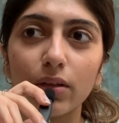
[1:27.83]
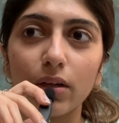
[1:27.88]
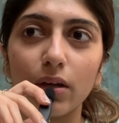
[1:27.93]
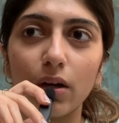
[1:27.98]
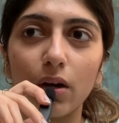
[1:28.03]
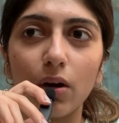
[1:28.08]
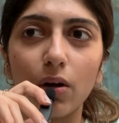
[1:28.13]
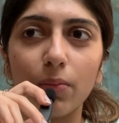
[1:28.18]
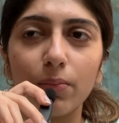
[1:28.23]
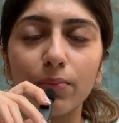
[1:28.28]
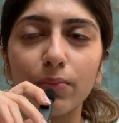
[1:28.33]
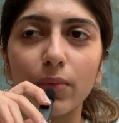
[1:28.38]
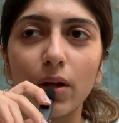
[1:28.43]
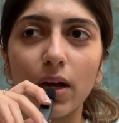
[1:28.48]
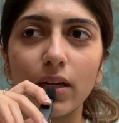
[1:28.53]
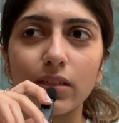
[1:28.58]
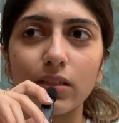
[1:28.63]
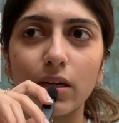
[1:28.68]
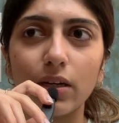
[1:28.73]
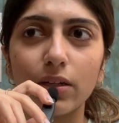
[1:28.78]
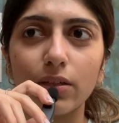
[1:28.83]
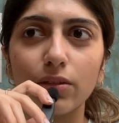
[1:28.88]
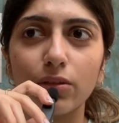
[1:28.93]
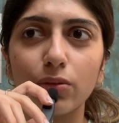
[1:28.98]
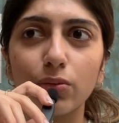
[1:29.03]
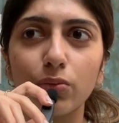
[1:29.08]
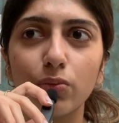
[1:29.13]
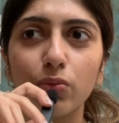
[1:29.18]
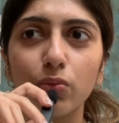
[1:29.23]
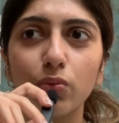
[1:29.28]
I started
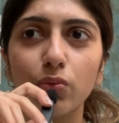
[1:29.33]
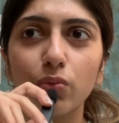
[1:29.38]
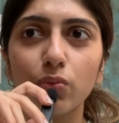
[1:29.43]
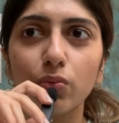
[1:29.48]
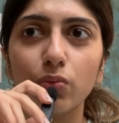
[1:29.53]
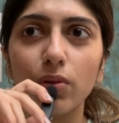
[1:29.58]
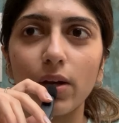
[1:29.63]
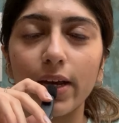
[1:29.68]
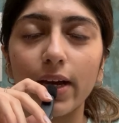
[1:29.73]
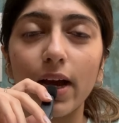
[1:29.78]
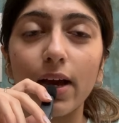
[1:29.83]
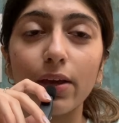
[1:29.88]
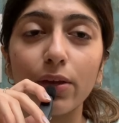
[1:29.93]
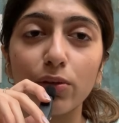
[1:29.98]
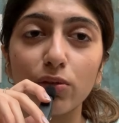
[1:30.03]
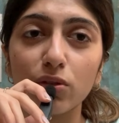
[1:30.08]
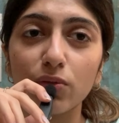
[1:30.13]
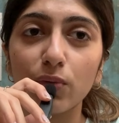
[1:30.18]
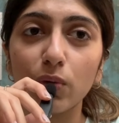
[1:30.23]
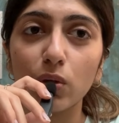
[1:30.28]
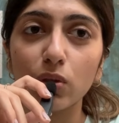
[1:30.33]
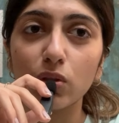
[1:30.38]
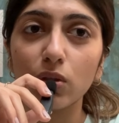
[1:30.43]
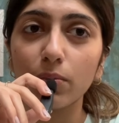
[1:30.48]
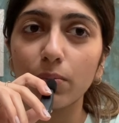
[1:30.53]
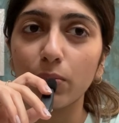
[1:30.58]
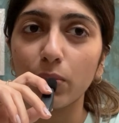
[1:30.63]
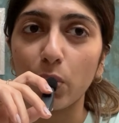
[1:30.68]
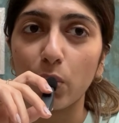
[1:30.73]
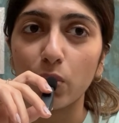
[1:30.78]
to like I used to focus
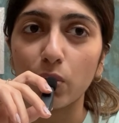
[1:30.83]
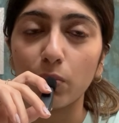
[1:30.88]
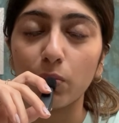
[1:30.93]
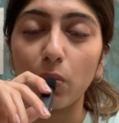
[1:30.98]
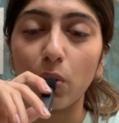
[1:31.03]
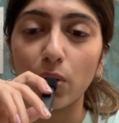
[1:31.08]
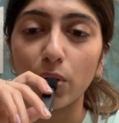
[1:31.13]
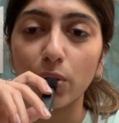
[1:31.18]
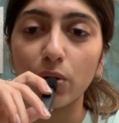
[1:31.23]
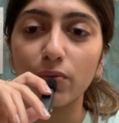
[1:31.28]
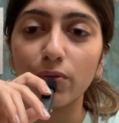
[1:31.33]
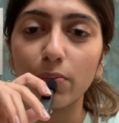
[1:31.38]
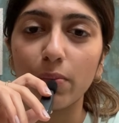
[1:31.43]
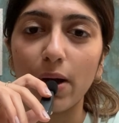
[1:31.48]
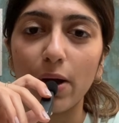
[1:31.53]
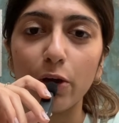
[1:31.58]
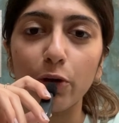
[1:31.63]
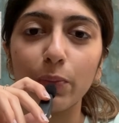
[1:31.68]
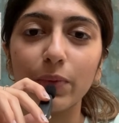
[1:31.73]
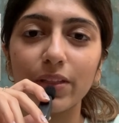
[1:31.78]
on more module for bio,